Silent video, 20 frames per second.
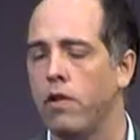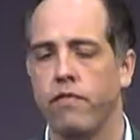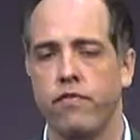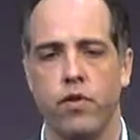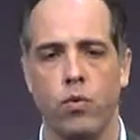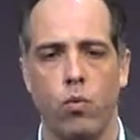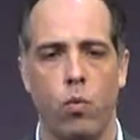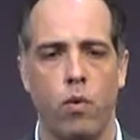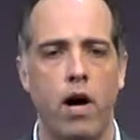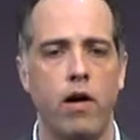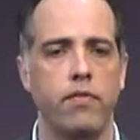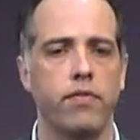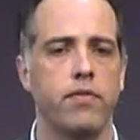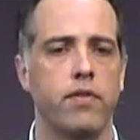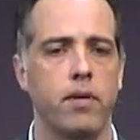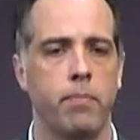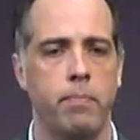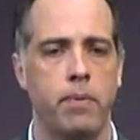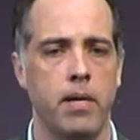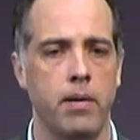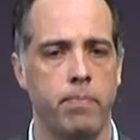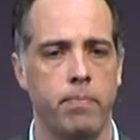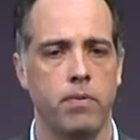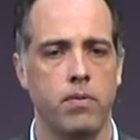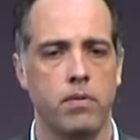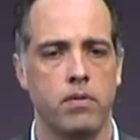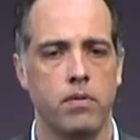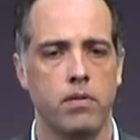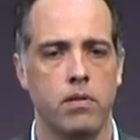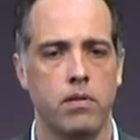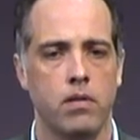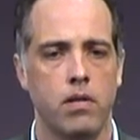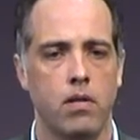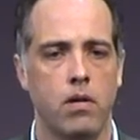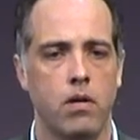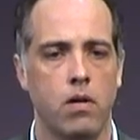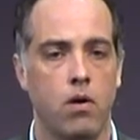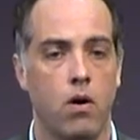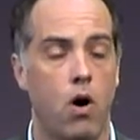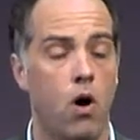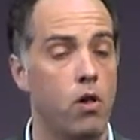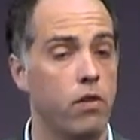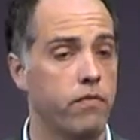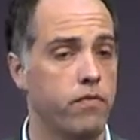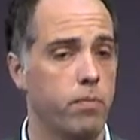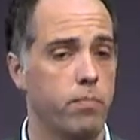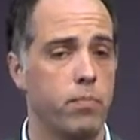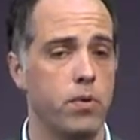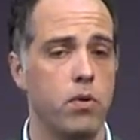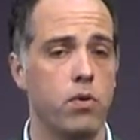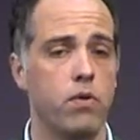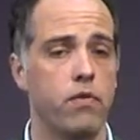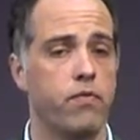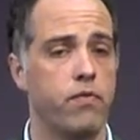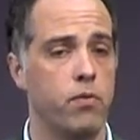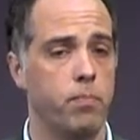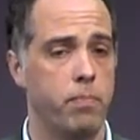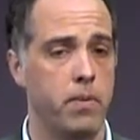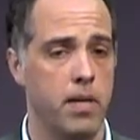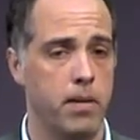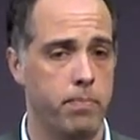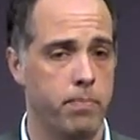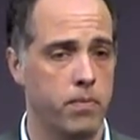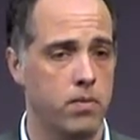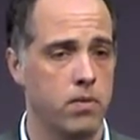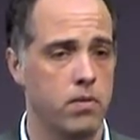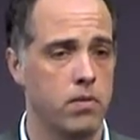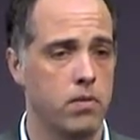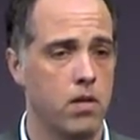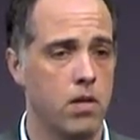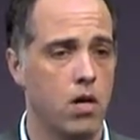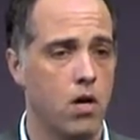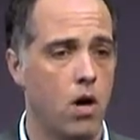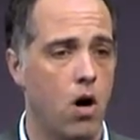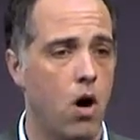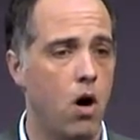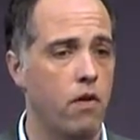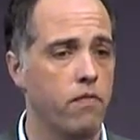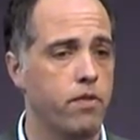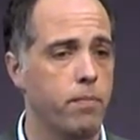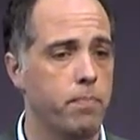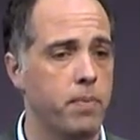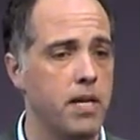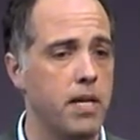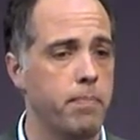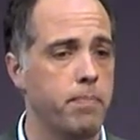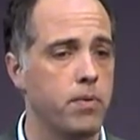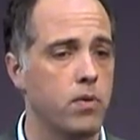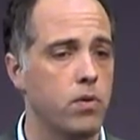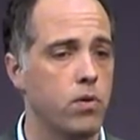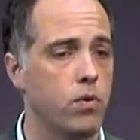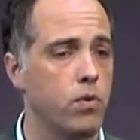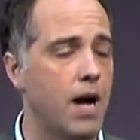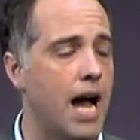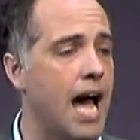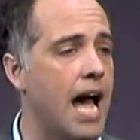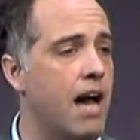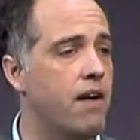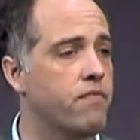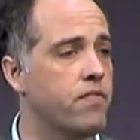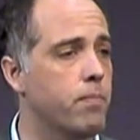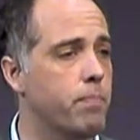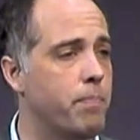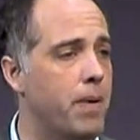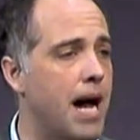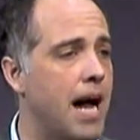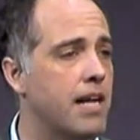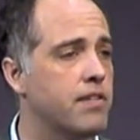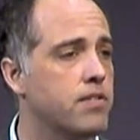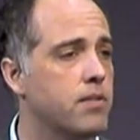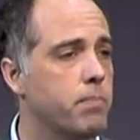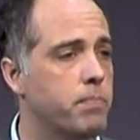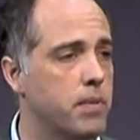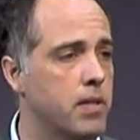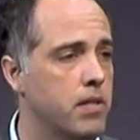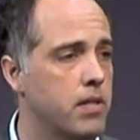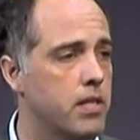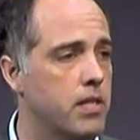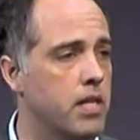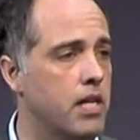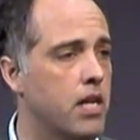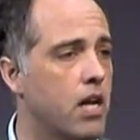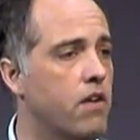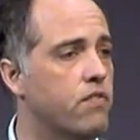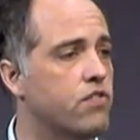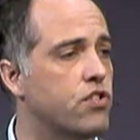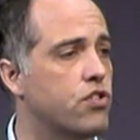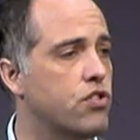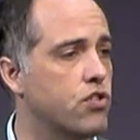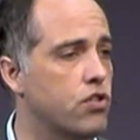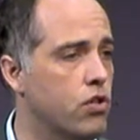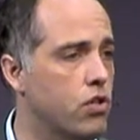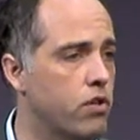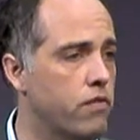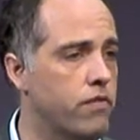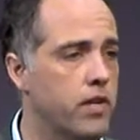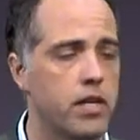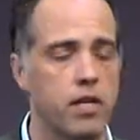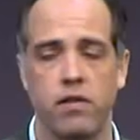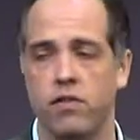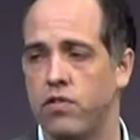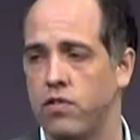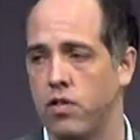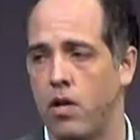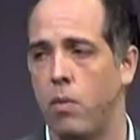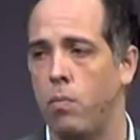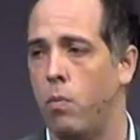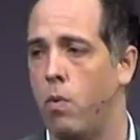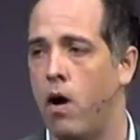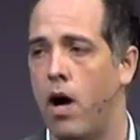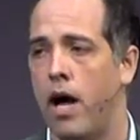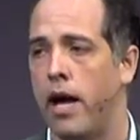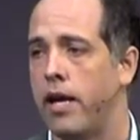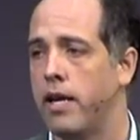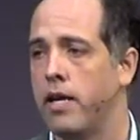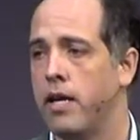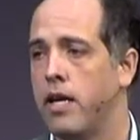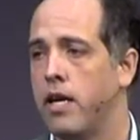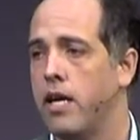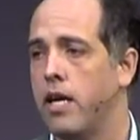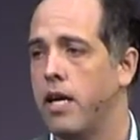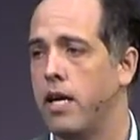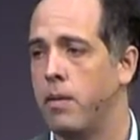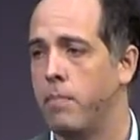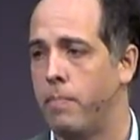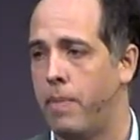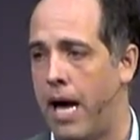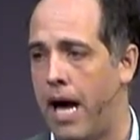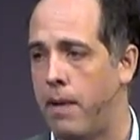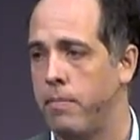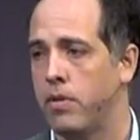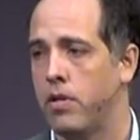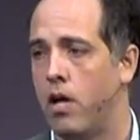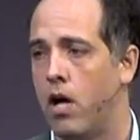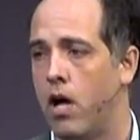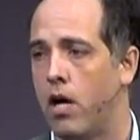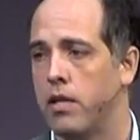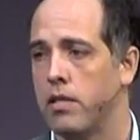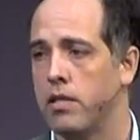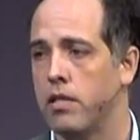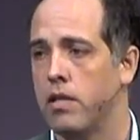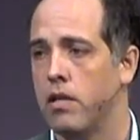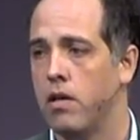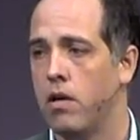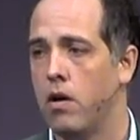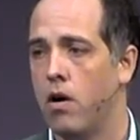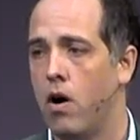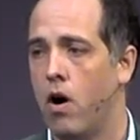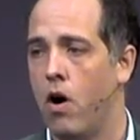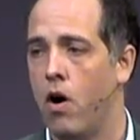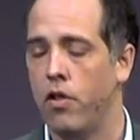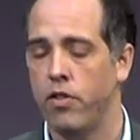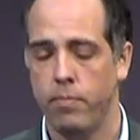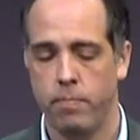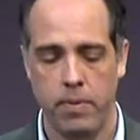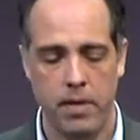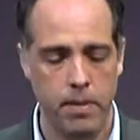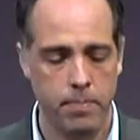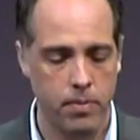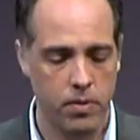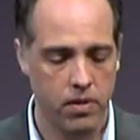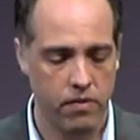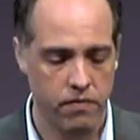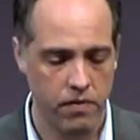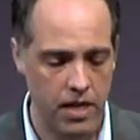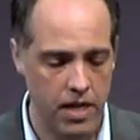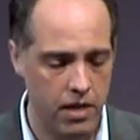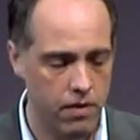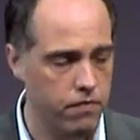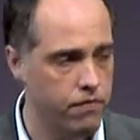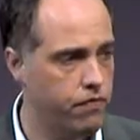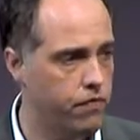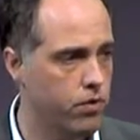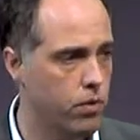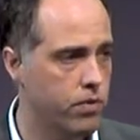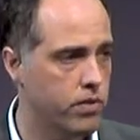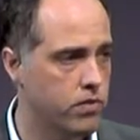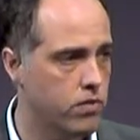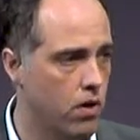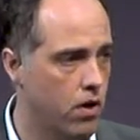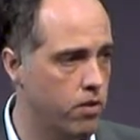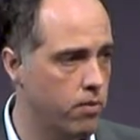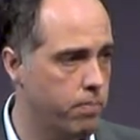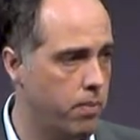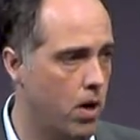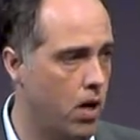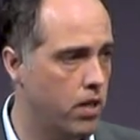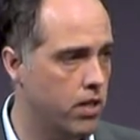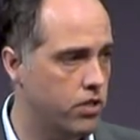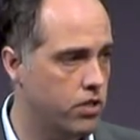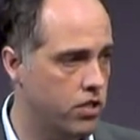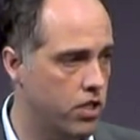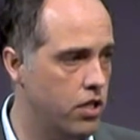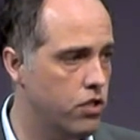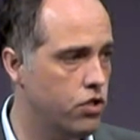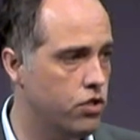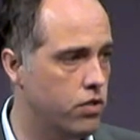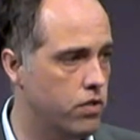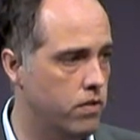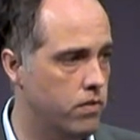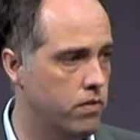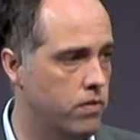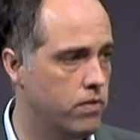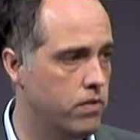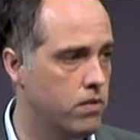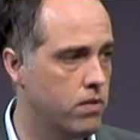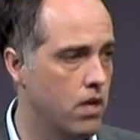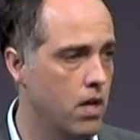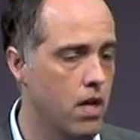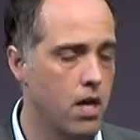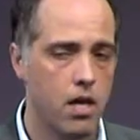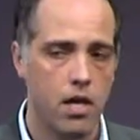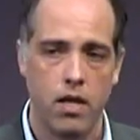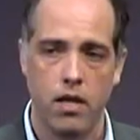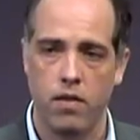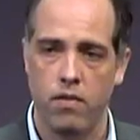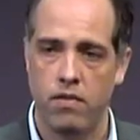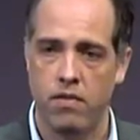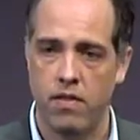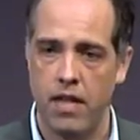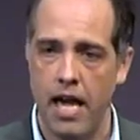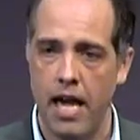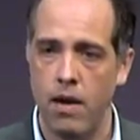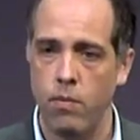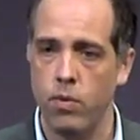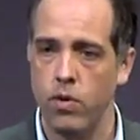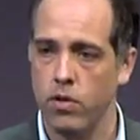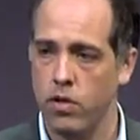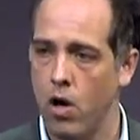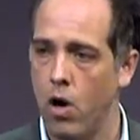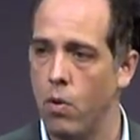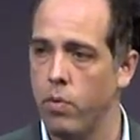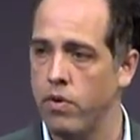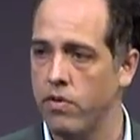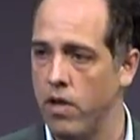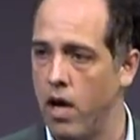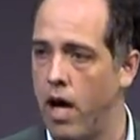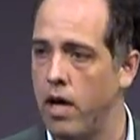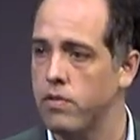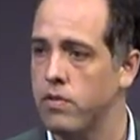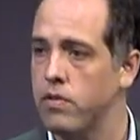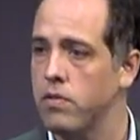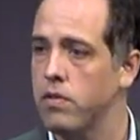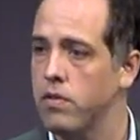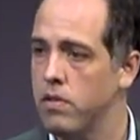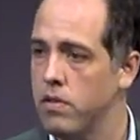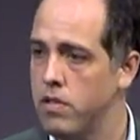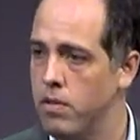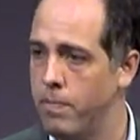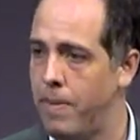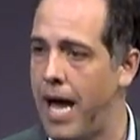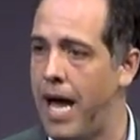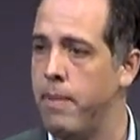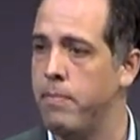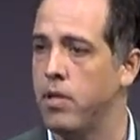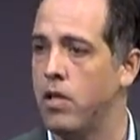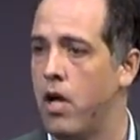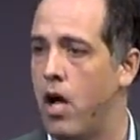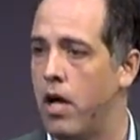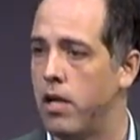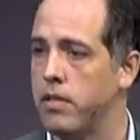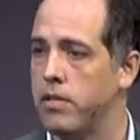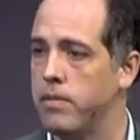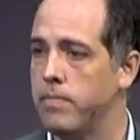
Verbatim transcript: of the wealthy people, all of the beautiful people, all of the people who have the possibility of serving in some way in Babylon, all the people of influence, all the politicians, they will go with us to Babylon.